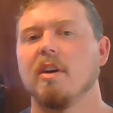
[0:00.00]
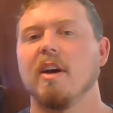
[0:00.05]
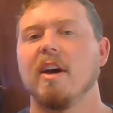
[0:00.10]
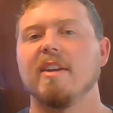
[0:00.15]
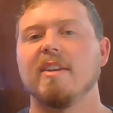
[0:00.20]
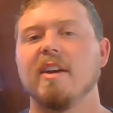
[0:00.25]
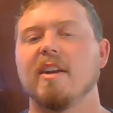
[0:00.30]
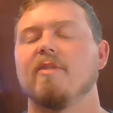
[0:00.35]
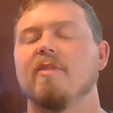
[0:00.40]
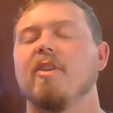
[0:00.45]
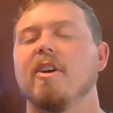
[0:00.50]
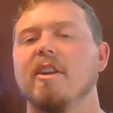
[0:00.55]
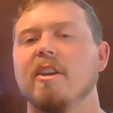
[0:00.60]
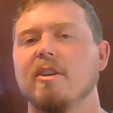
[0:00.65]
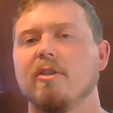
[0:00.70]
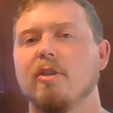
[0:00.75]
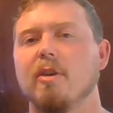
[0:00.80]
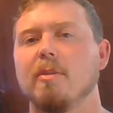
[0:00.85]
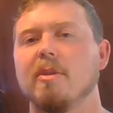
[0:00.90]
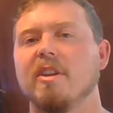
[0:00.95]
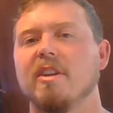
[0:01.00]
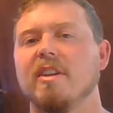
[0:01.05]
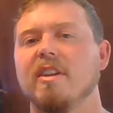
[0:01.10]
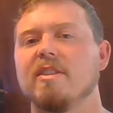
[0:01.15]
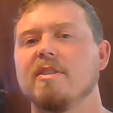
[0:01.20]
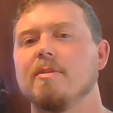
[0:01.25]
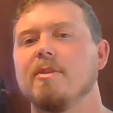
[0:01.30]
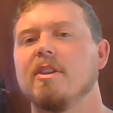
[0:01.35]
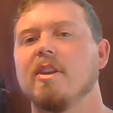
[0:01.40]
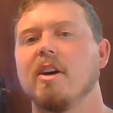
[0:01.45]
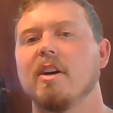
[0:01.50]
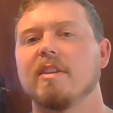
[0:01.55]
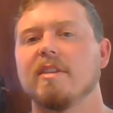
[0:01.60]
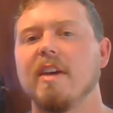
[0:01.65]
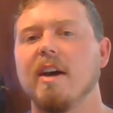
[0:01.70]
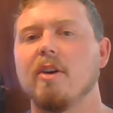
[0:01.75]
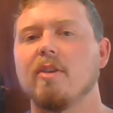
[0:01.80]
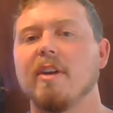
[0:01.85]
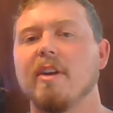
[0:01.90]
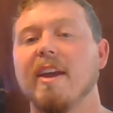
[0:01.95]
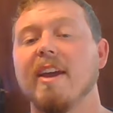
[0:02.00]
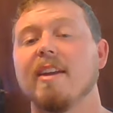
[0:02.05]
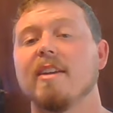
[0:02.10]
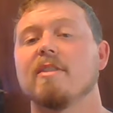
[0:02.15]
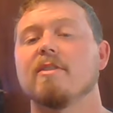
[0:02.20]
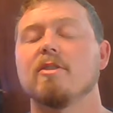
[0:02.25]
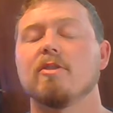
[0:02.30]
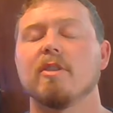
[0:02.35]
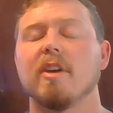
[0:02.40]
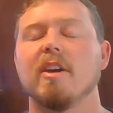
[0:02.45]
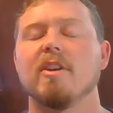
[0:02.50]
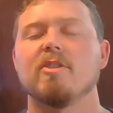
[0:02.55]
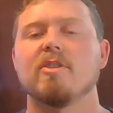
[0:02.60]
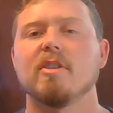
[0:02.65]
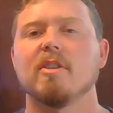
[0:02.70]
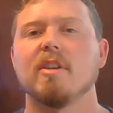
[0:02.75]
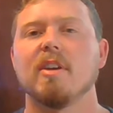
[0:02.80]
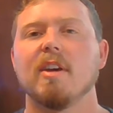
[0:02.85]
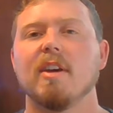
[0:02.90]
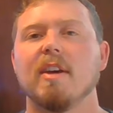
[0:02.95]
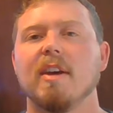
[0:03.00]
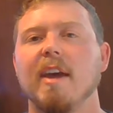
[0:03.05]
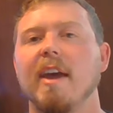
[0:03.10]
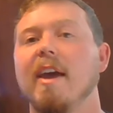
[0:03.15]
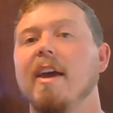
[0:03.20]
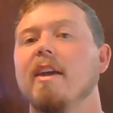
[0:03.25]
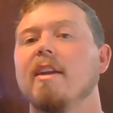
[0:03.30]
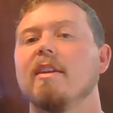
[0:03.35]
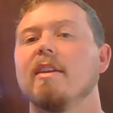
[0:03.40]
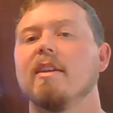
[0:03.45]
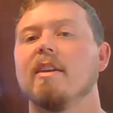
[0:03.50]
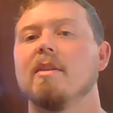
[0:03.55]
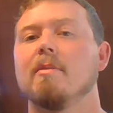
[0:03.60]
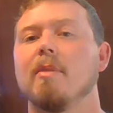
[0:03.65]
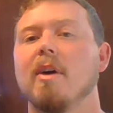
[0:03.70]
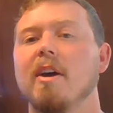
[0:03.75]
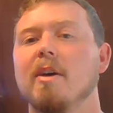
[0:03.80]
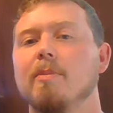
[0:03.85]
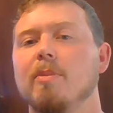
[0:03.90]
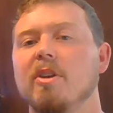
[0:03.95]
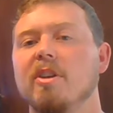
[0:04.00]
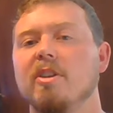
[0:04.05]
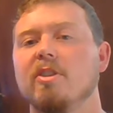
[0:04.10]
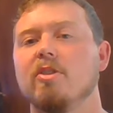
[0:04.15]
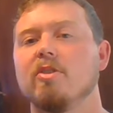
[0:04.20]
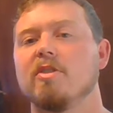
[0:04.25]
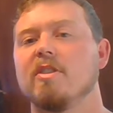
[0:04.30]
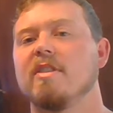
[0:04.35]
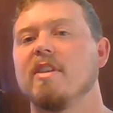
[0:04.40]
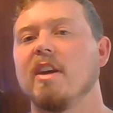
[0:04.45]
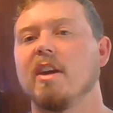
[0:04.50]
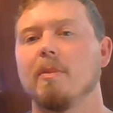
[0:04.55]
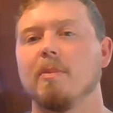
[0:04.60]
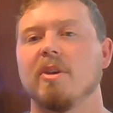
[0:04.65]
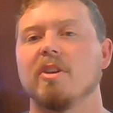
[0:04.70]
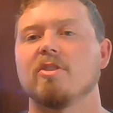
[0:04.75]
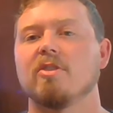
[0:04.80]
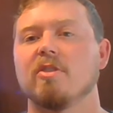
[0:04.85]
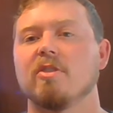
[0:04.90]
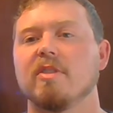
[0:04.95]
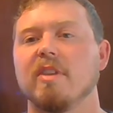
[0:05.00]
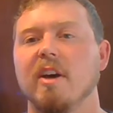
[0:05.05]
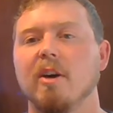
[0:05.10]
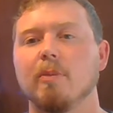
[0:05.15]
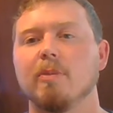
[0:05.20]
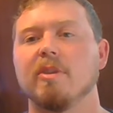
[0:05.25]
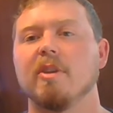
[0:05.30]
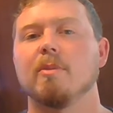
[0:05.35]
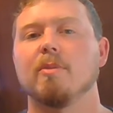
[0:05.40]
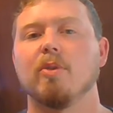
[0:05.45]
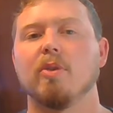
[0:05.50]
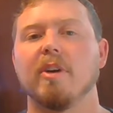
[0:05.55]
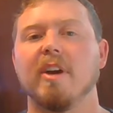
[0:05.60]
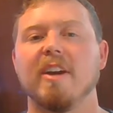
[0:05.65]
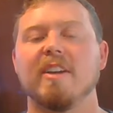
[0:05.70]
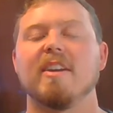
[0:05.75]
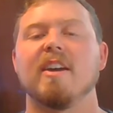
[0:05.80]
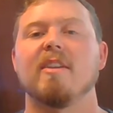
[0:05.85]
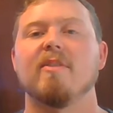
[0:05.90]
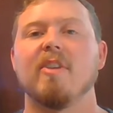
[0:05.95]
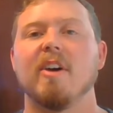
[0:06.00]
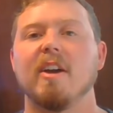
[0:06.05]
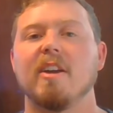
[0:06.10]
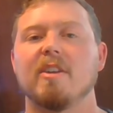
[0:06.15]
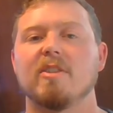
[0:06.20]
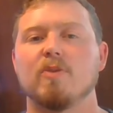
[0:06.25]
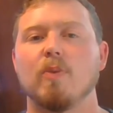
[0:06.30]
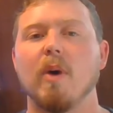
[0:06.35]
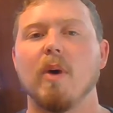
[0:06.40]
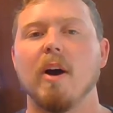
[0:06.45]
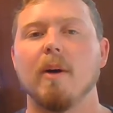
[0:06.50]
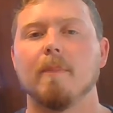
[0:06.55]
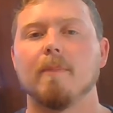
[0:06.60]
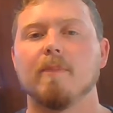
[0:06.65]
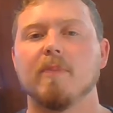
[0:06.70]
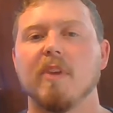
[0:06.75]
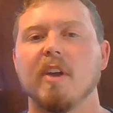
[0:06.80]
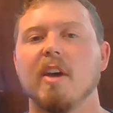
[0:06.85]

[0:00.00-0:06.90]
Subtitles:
Identify the equipment that needs to be locked out and its location, and in my opinion, you should take a picture to help the employee identify it as well.